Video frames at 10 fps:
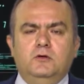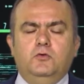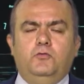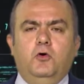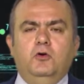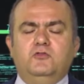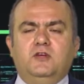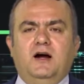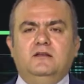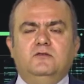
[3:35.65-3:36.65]
you first
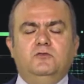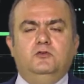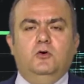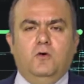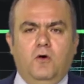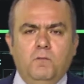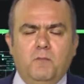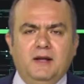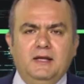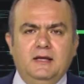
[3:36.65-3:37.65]
start with your own
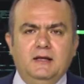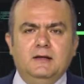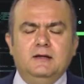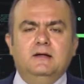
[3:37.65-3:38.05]
money